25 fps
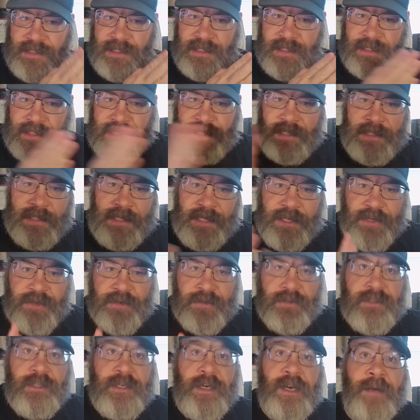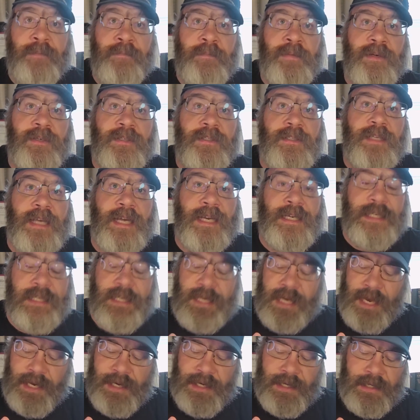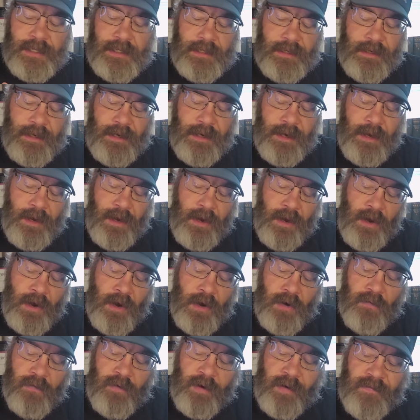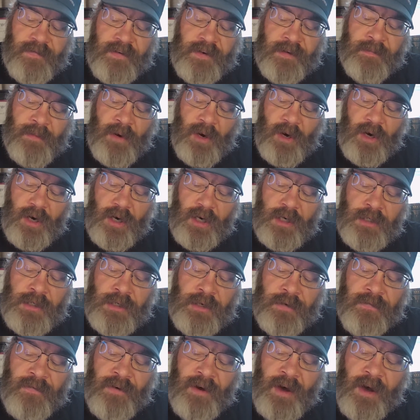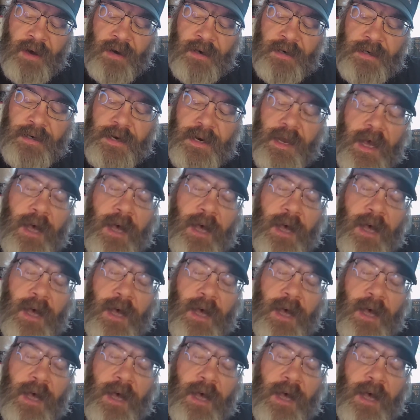It just continues the numbers at the end. You have DeMar DeRozan